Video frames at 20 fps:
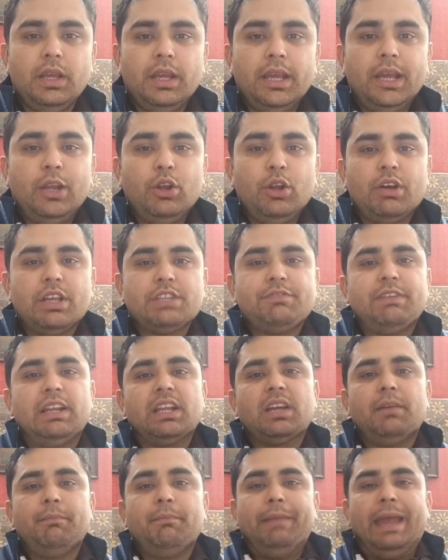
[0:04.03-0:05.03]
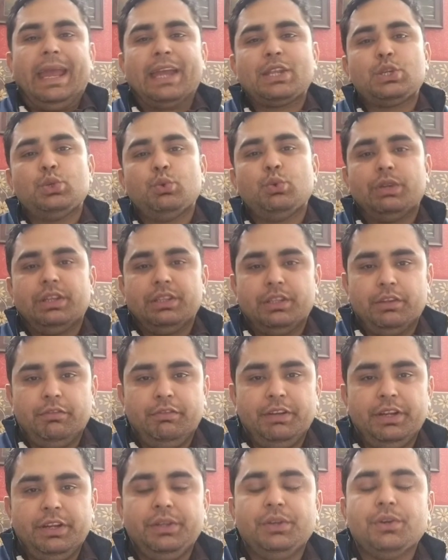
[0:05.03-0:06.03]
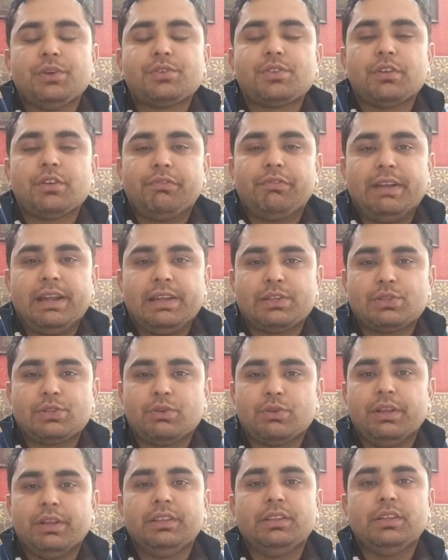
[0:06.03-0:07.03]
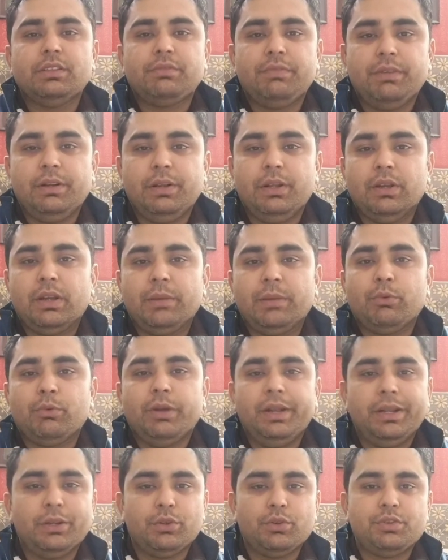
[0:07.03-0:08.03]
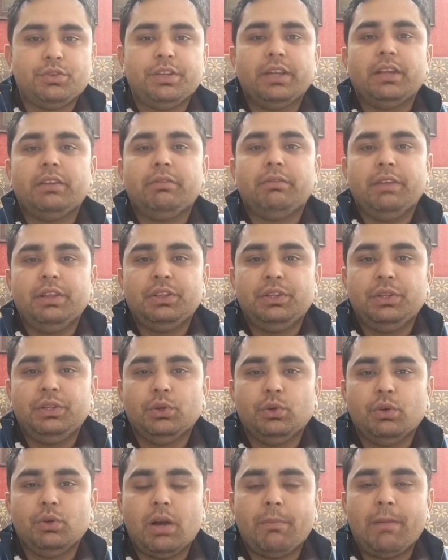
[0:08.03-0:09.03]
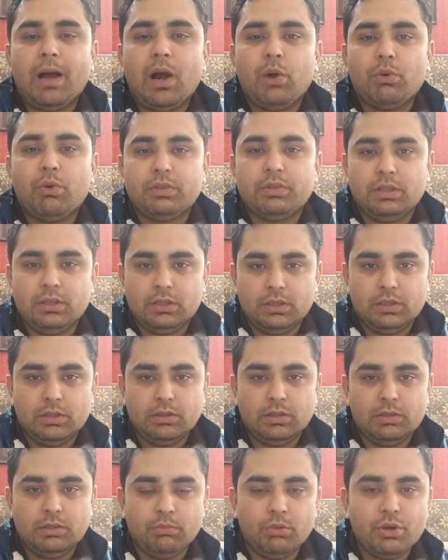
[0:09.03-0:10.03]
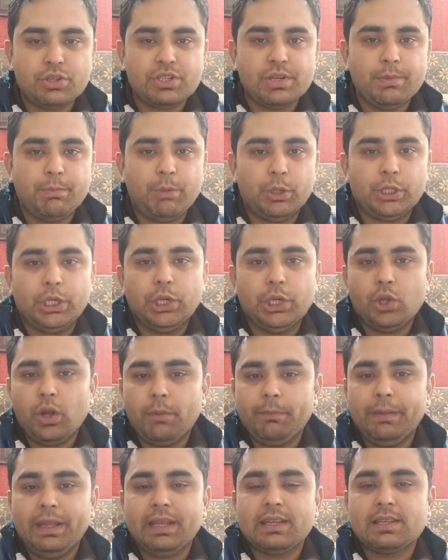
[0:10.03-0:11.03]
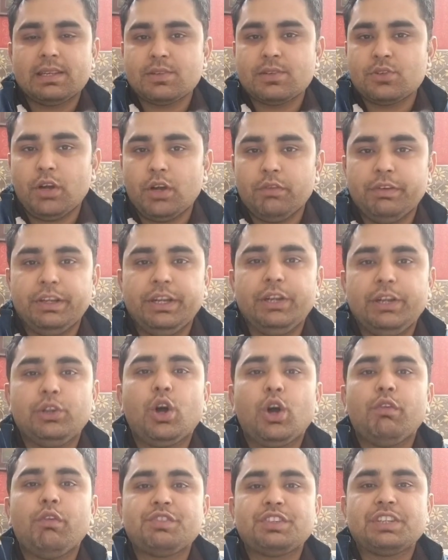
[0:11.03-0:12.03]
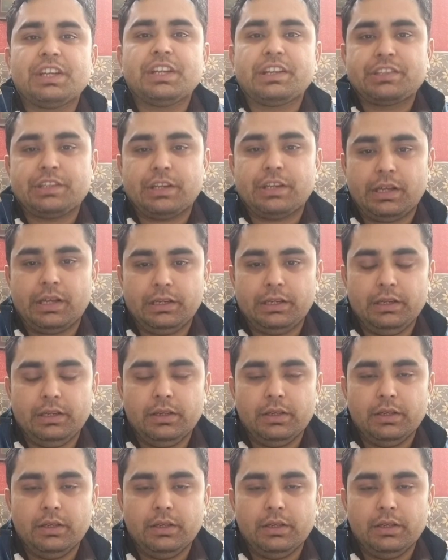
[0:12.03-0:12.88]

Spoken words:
Hello guys, welcome back to another video. So friends, today in this video I'm going to share with you about the most important topic is of writ of certiorari.